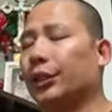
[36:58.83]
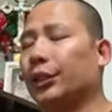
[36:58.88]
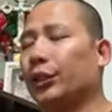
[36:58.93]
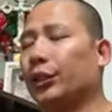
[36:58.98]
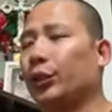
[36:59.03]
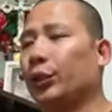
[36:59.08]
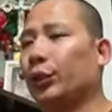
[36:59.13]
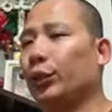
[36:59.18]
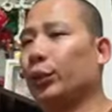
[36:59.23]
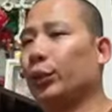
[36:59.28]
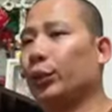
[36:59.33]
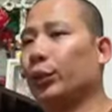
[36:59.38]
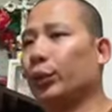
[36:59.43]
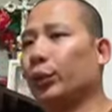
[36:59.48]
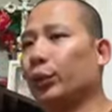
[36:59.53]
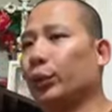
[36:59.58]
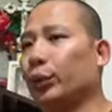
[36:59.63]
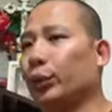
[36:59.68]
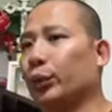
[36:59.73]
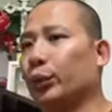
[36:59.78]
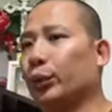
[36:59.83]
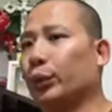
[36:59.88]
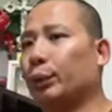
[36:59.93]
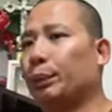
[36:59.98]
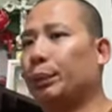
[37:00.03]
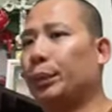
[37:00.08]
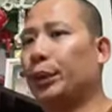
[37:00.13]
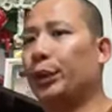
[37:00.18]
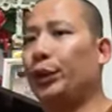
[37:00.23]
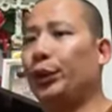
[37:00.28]
to
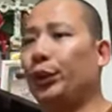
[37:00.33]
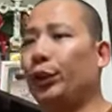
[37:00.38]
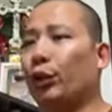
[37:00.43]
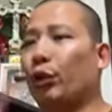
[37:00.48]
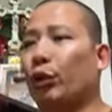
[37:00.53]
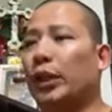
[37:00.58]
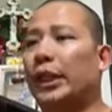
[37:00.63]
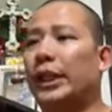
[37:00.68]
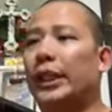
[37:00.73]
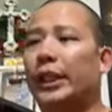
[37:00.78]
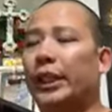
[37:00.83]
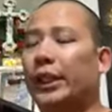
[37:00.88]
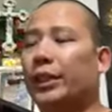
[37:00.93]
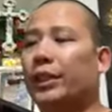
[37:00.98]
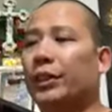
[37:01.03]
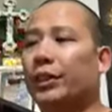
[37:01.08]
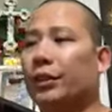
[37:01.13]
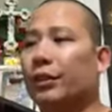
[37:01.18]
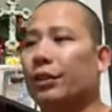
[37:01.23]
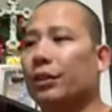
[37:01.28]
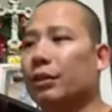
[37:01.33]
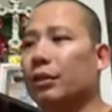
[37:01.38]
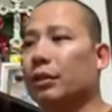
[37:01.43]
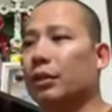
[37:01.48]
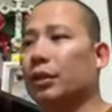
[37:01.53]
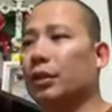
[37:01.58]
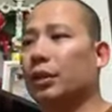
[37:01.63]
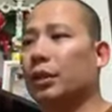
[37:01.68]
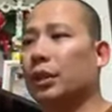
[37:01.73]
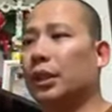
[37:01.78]
put your needs
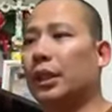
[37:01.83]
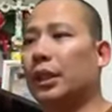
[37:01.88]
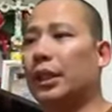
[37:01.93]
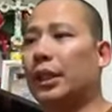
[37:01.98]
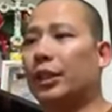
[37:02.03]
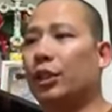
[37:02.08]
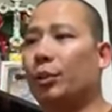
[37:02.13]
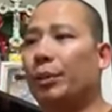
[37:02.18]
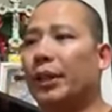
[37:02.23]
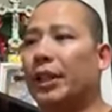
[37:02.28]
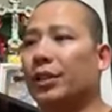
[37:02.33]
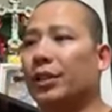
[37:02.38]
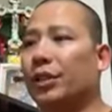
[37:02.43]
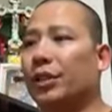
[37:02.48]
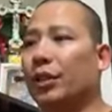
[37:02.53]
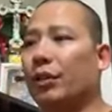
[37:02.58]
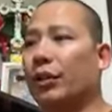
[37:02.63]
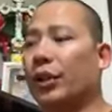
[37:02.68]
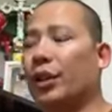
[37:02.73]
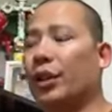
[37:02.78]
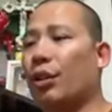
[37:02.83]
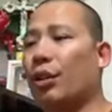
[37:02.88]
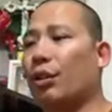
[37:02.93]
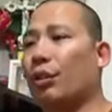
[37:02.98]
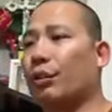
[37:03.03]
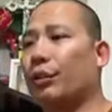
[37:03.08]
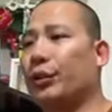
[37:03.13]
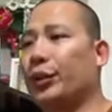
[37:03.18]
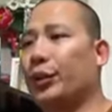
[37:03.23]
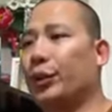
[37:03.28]
and to be considerate
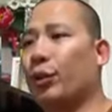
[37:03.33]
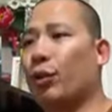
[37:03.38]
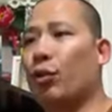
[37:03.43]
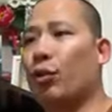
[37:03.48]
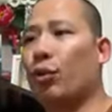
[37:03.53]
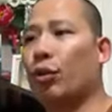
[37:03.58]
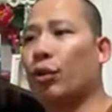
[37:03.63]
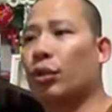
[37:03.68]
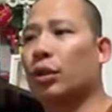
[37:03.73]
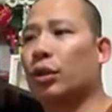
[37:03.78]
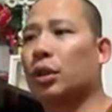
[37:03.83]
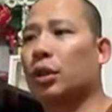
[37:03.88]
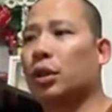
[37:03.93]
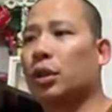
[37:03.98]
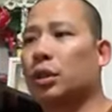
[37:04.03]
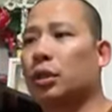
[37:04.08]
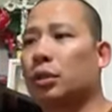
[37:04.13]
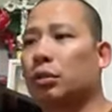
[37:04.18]
of your